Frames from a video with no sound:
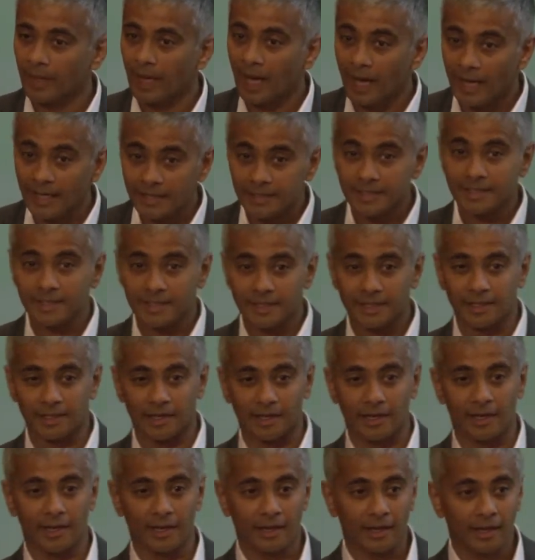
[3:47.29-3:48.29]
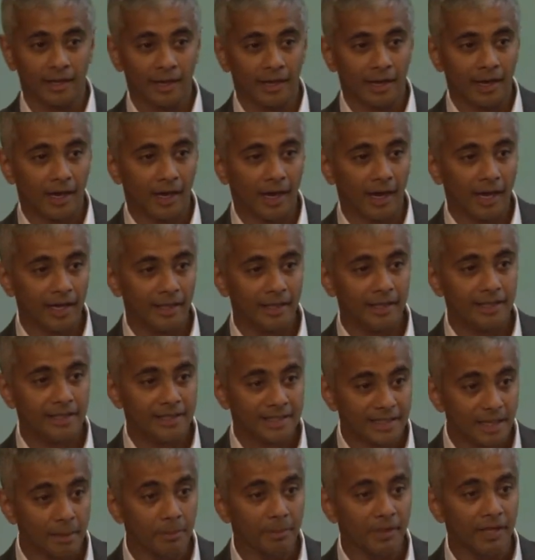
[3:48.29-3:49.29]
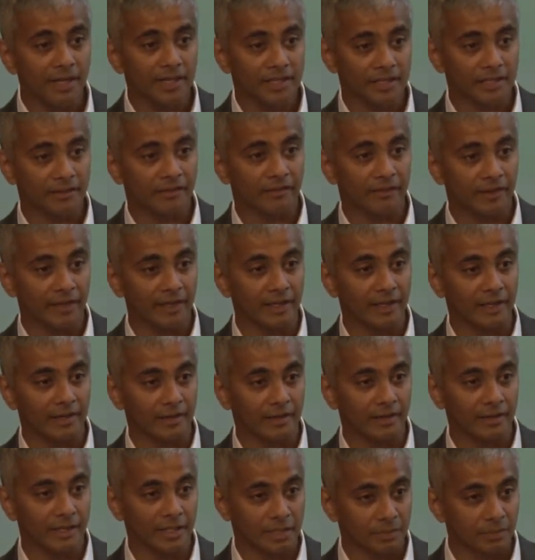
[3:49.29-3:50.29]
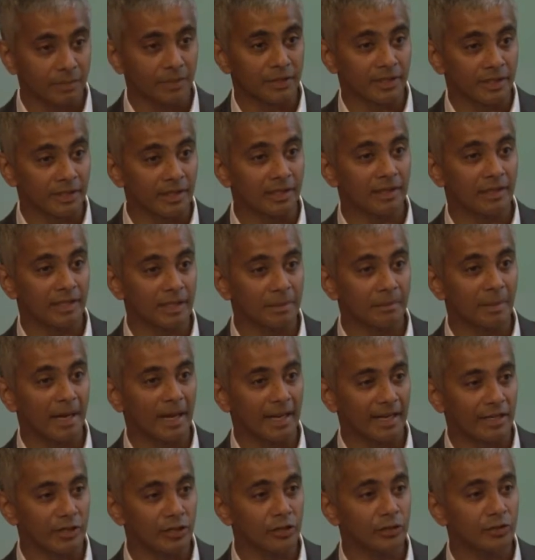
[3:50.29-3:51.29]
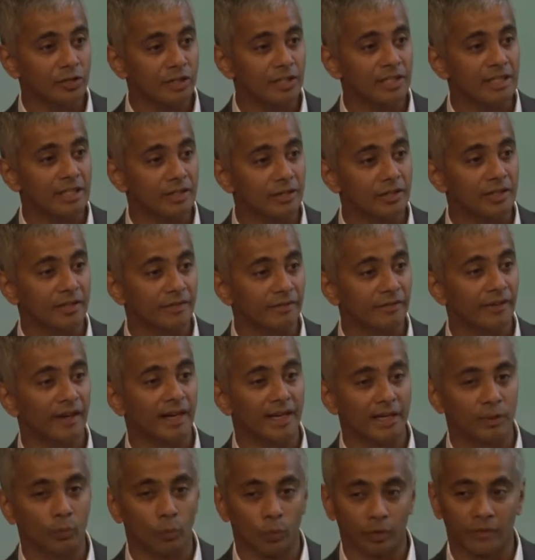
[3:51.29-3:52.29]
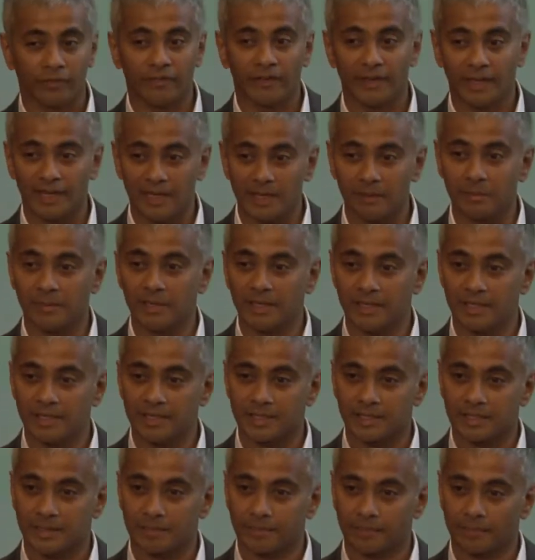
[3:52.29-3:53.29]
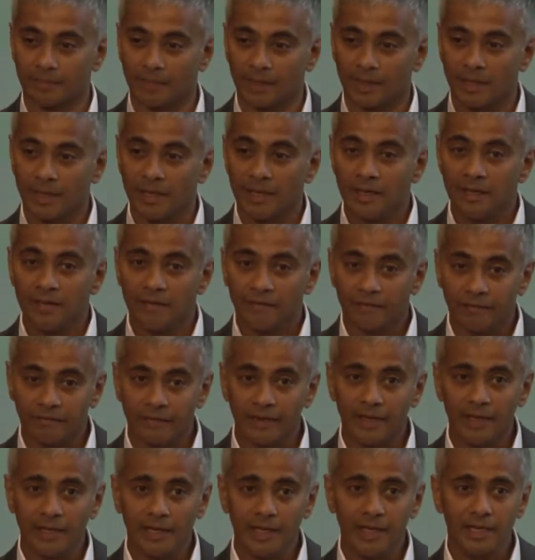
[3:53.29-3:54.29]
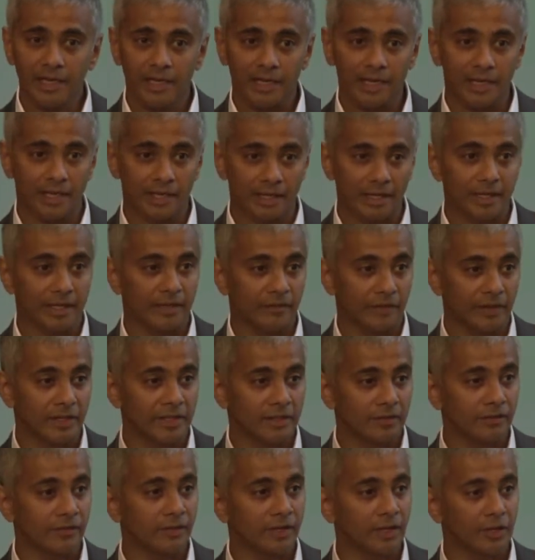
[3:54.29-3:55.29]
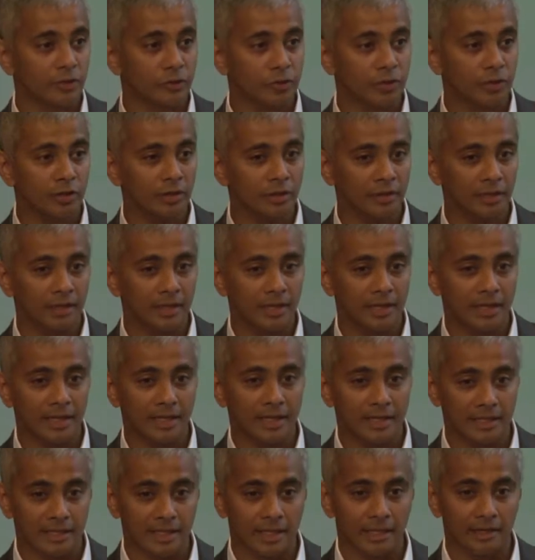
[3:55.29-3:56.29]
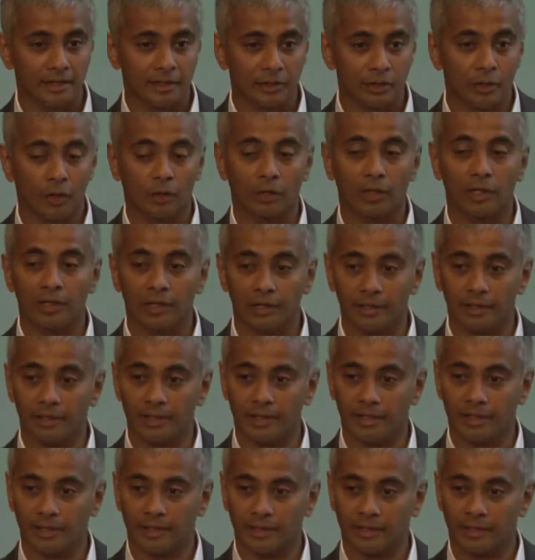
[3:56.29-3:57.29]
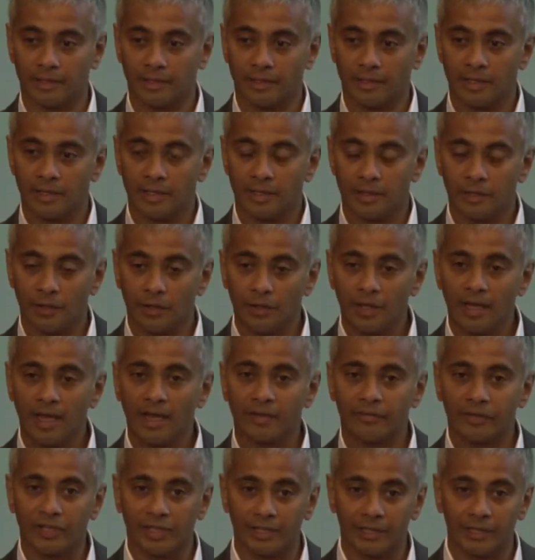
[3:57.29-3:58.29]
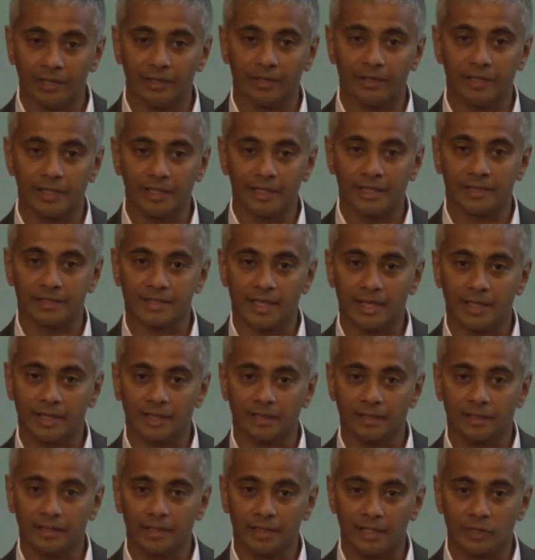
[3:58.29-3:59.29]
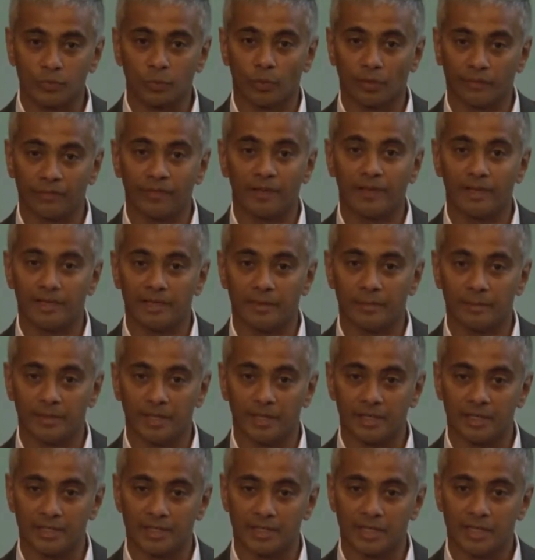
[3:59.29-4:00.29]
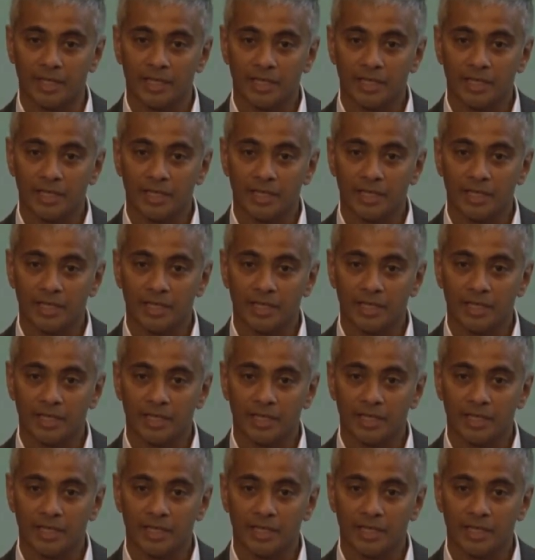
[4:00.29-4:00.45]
I disagree. I think some kinds of failure is particularly bad, and you just need to define what failing means. Failing in an innovative culture is not learning. Not having a learning cycle is what failure means.